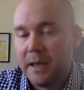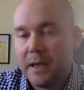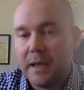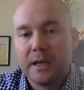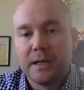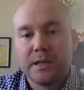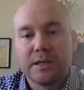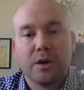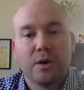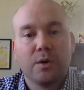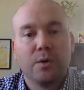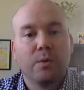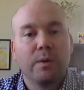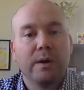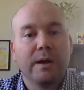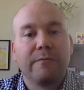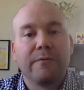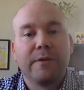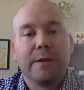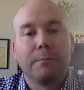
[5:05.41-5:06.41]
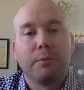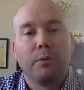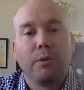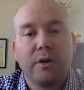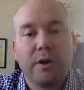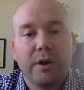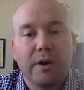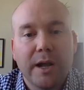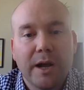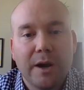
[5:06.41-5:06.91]
So if the
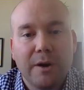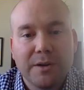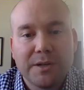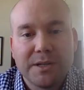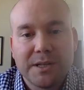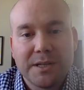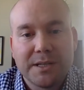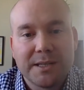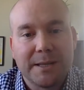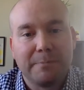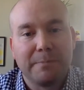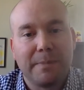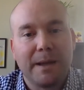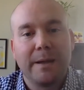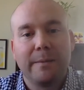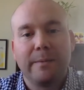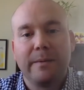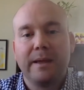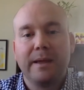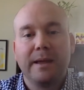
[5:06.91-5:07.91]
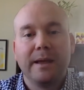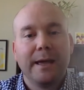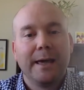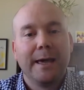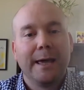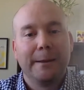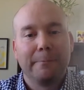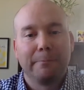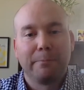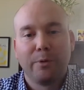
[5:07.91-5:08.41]
employer notices that maybe an
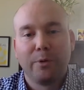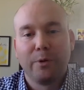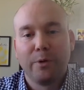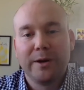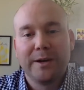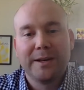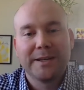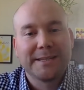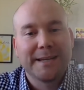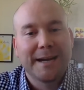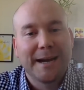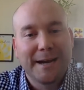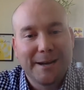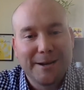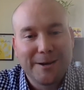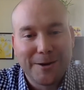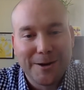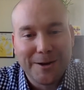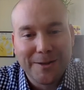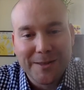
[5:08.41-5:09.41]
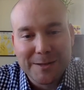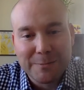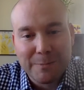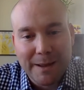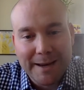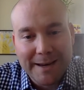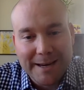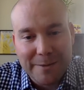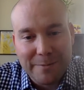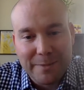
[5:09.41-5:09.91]
employee decided during this
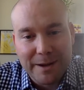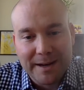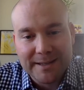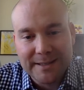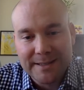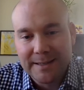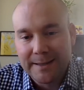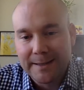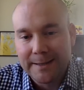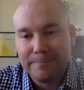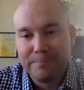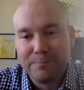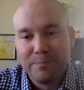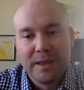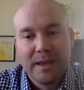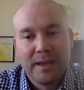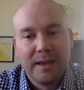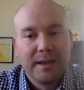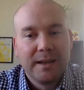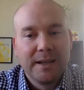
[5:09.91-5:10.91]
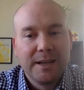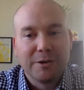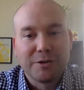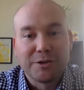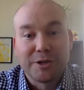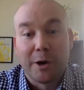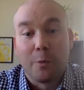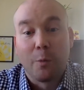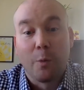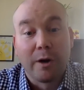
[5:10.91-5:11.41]
pandemic to
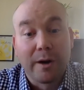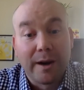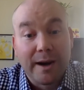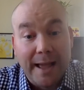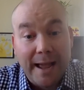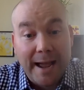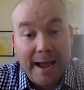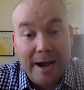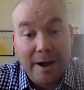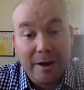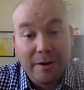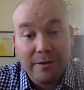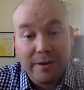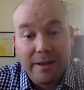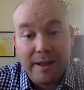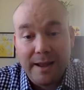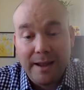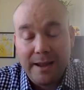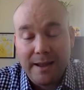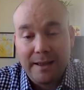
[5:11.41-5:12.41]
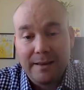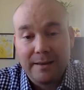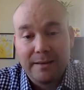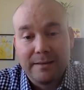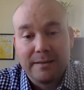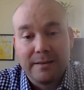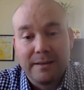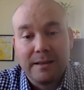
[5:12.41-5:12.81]
start working out and